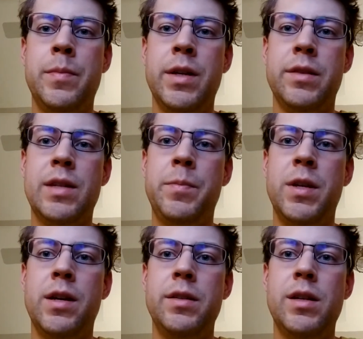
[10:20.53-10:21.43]
except
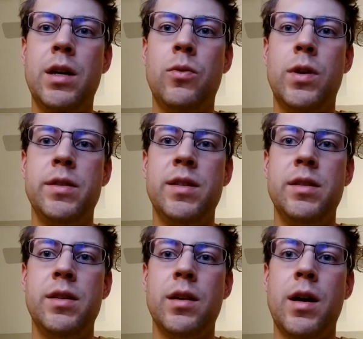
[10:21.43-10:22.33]
in Isaiah where it
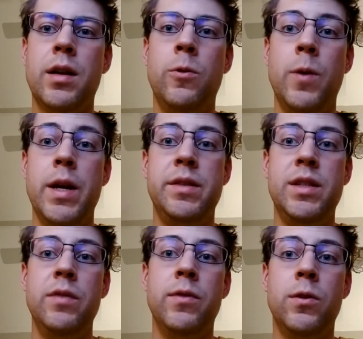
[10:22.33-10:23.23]
says that God creates
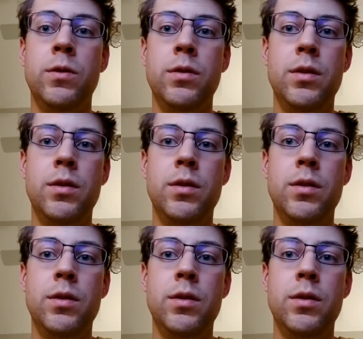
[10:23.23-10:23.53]
evil.